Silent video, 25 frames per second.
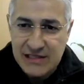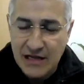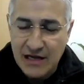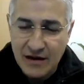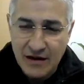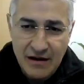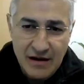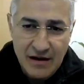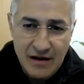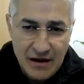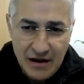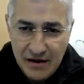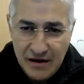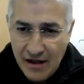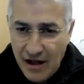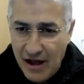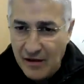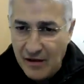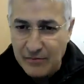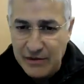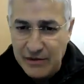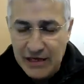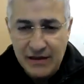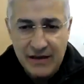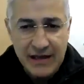
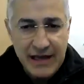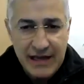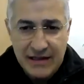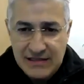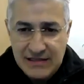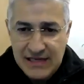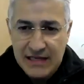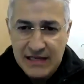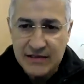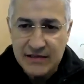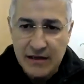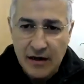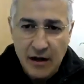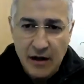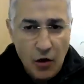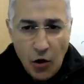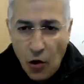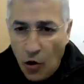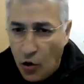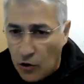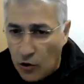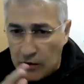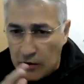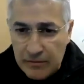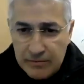Rami, etc.,
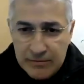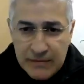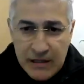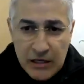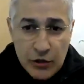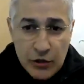all,